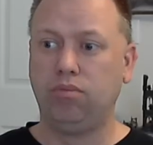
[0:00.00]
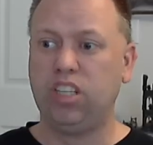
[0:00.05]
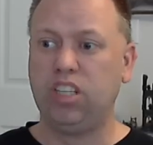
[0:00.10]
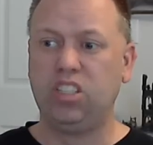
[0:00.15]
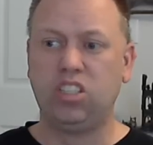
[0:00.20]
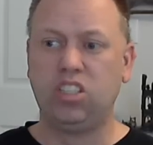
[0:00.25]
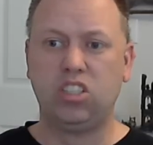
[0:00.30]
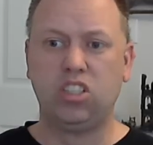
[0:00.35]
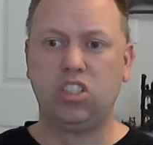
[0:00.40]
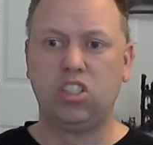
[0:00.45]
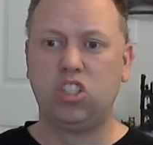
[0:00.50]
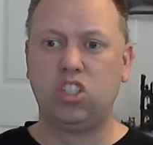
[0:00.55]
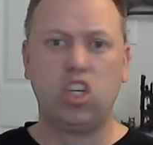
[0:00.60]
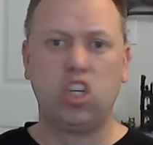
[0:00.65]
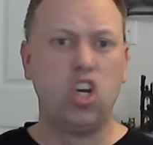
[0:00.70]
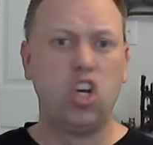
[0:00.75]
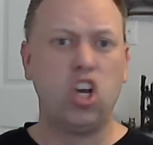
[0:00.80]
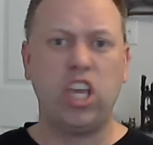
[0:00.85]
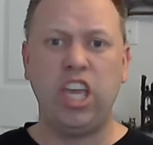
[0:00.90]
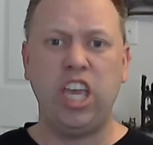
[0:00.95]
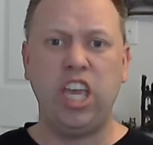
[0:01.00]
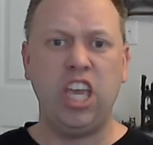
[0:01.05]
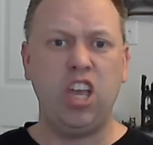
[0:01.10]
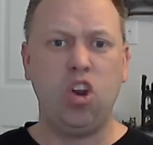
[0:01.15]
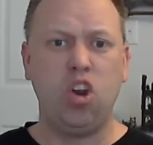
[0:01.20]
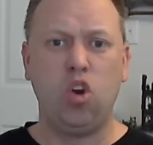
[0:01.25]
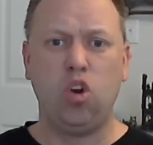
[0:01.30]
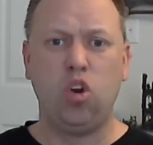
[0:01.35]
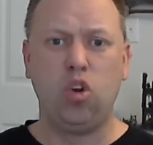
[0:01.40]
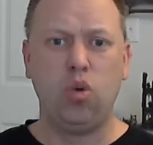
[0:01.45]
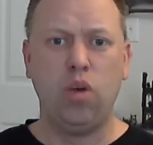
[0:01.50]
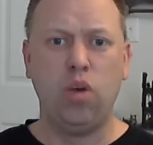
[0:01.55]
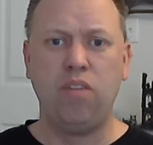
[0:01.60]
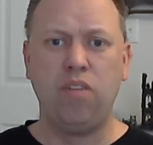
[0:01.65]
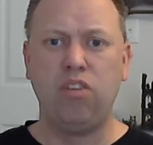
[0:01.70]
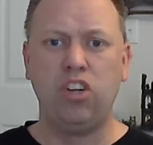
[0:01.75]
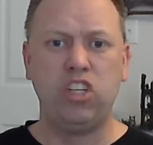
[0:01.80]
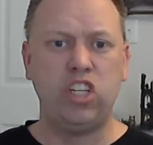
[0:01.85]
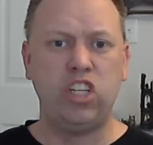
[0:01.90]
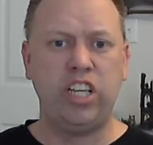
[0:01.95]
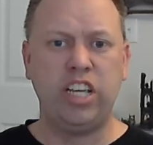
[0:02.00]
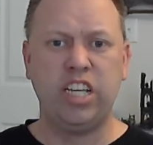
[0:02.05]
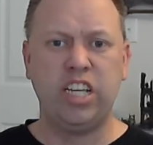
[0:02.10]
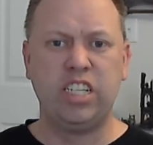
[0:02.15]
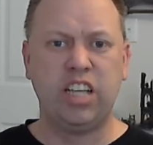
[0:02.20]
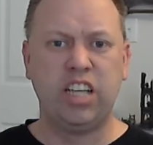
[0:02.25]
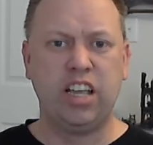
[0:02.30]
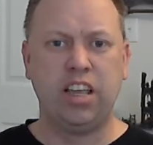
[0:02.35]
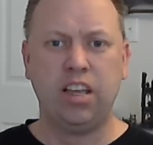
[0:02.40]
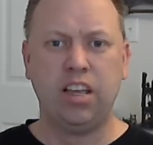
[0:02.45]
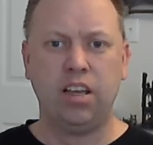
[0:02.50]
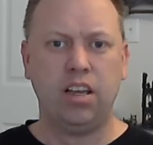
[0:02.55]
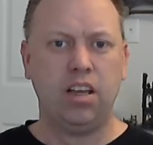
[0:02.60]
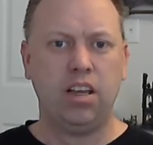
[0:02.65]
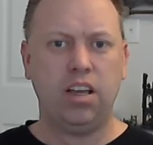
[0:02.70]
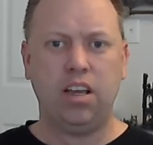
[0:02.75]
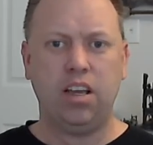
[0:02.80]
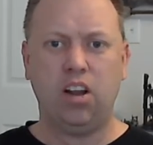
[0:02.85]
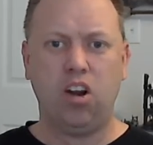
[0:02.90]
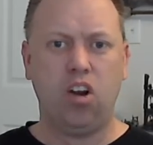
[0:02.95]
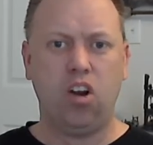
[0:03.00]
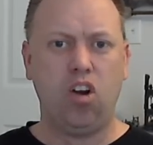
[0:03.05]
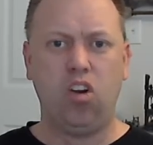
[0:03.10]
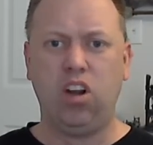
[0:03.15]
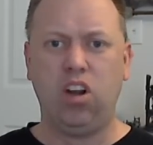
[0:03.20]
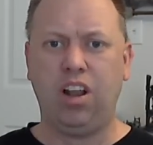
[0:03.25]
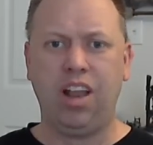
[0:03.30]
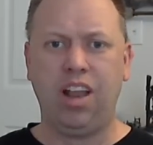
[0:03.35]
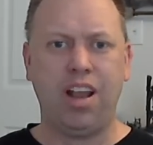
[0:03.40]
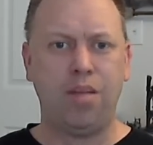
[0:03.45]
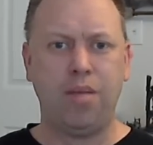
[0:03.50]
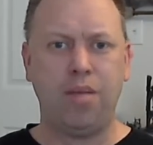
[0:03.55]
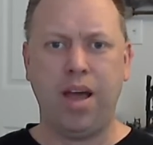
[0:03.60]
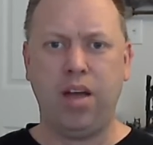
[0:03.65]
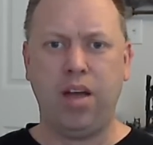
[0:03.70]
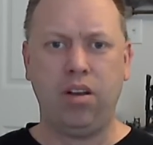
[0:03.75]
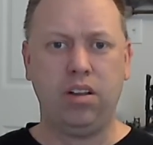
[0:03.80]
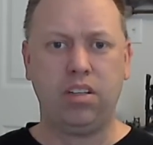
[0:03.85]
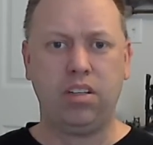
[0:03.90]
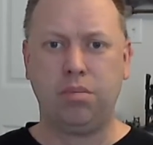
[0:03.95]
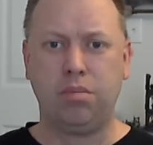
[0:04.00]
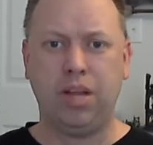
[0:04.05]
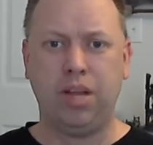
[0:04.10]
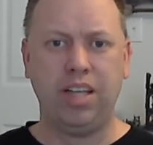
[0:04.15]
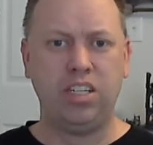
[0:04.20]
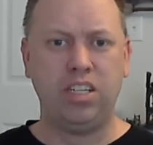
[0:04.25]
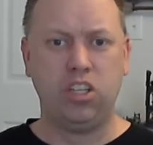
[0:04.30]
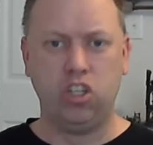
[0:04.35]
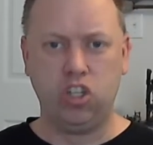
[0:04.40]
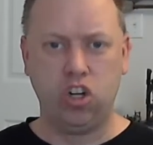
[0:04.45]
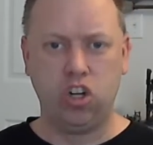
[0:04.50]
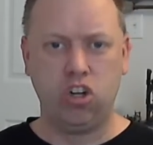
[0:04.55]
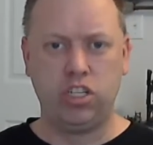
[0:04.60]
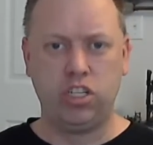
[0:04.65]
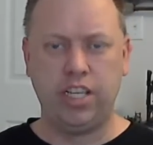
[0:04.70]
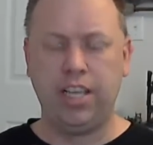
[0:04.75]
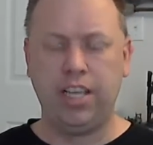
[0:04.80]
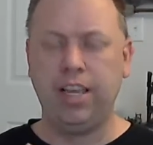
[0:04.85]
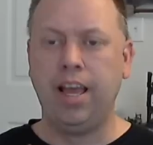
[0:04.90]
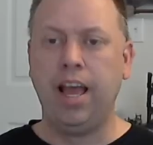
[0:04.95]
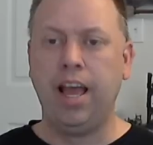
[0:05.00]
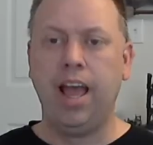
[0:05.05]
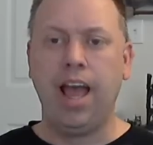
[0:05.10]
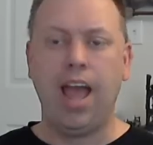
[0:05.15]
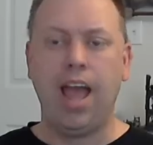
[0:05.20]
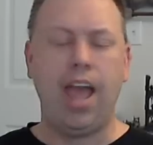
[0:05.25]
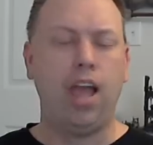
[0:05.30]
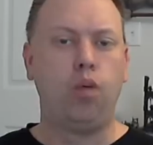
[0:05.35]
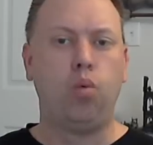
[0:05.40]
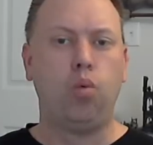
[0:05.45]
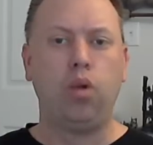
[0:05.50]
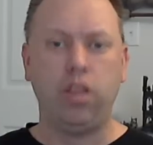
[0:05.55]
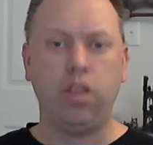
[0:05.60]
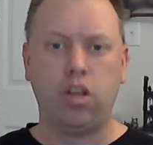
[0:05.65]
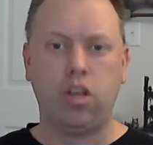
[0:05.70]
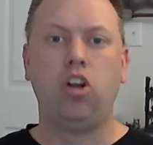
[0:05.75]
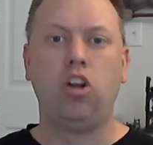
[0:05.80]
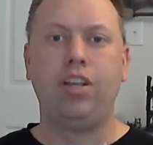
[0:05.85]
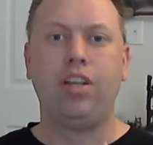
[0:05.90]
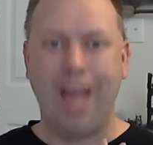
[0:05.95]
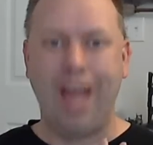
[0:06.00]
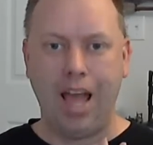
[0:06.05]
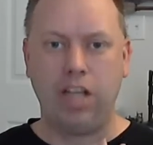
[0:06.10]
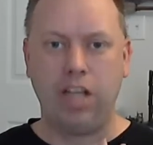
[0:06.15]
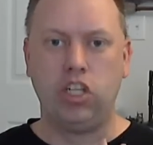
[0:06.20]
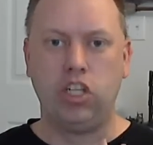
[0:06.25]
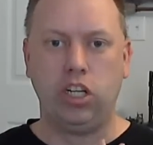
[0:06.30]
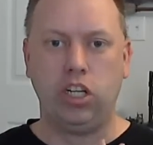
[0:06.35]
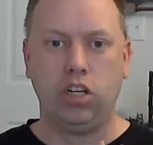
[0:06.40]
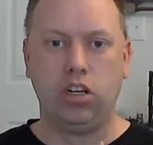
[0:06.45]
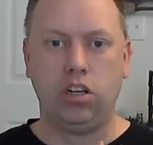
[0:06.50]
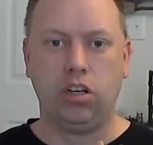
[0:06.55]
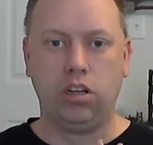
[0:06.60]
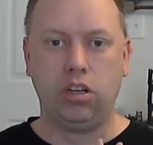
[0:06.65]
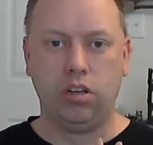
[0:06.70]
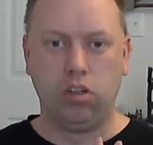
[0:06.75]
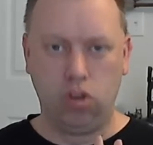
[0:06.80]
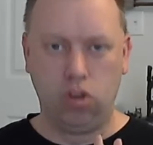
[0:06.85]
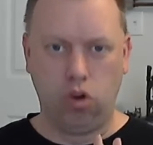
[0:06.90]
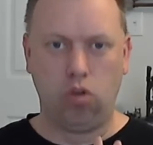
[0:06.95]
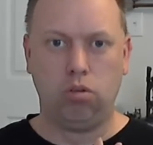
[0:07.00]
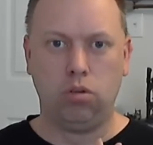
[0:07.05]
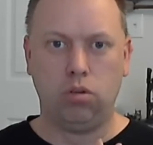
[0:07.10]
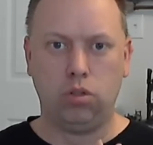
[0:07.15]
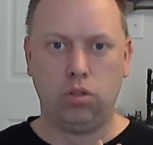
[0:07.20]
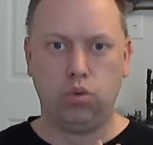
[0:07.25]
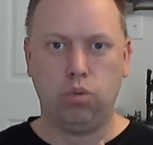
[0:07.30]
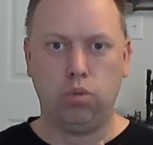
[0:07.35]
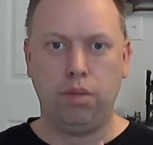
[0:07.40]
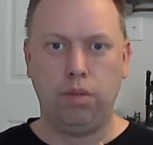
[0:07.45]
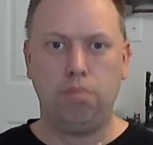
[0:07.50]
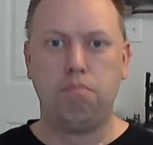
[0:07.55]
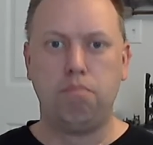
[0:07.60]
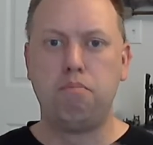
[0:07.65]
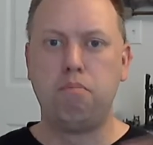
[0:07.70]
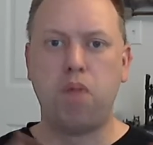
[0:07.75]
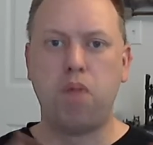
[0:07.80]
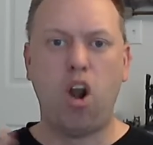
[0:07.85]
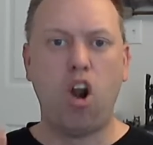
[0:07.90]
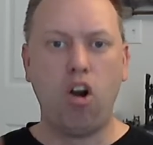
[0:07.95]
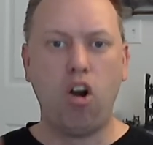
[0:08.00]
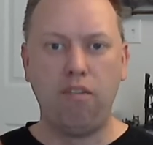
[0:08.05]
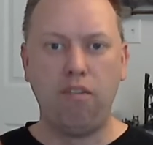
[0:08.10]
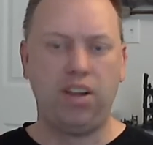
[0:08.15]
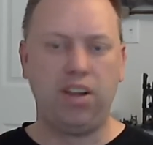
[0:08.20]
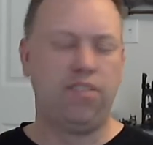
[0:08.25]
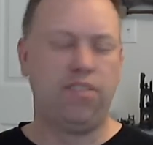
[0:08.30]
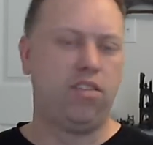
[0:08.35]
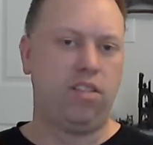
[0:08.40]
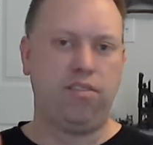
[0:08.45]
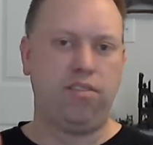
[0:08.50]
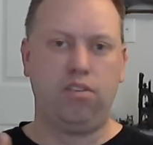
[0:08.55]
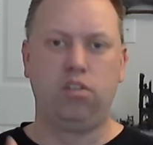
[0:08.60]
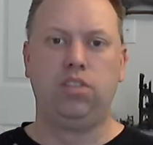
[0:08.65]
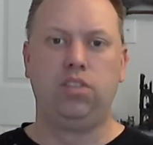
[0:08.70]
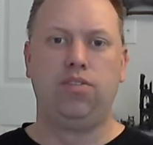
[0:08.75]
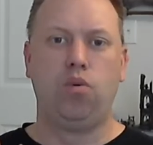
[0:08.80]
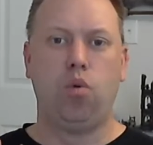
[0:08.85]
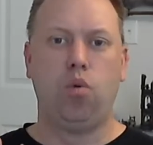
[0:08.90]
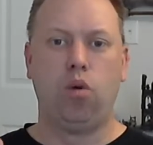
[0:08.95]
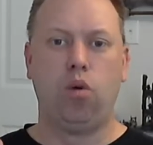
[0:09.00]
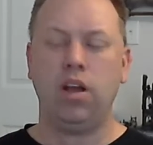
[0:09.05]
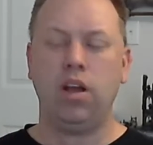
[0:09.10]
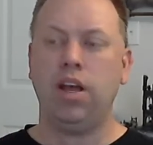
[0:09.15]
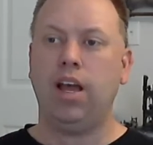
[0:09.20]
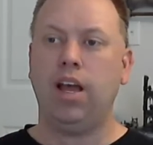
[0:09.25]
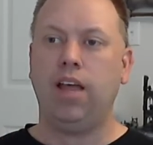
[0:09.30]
this Cookie or whoever she is, I heard a lot about it someplace in Jersey, and one of the Kardashian girls would be perfect for the first 4.